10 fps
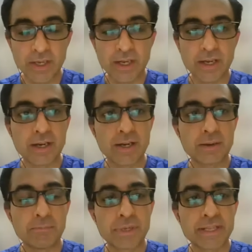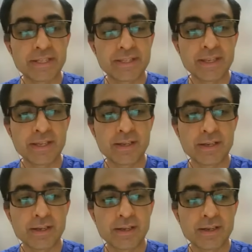But I think
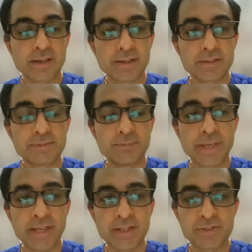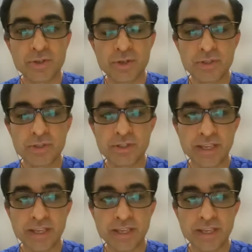based on,